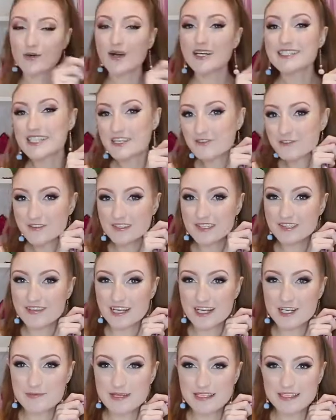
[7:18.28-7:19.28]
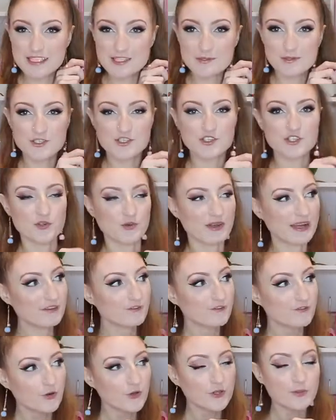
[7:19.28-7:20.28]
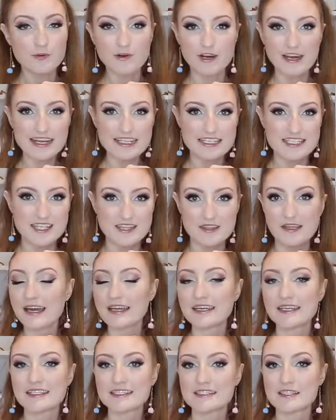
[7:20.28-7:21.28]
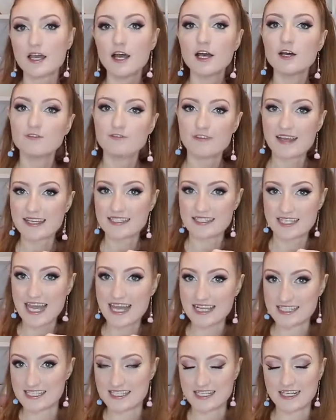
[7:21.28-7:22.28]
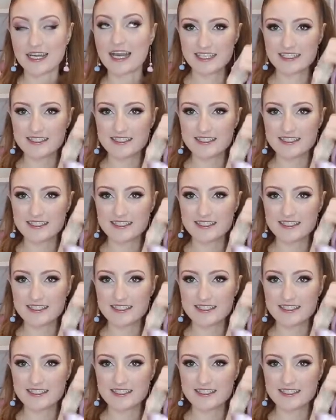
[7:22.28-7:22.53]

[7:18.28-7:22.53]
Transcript: So I definitely recommend this one too. And for the price, that is fantastic.